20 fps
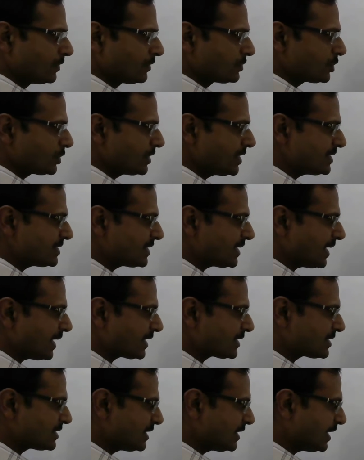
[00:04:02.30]
so this
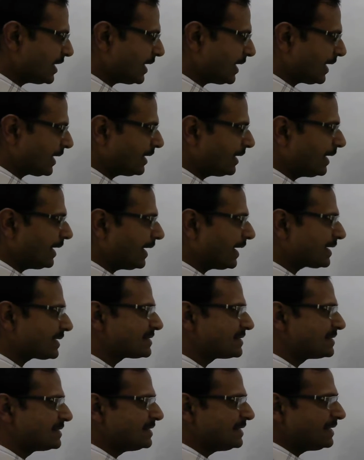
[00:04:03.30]
exterior angle
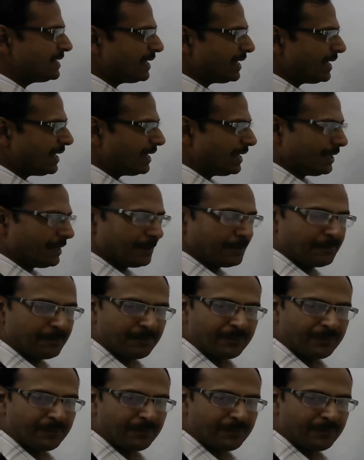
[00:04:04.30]
XDA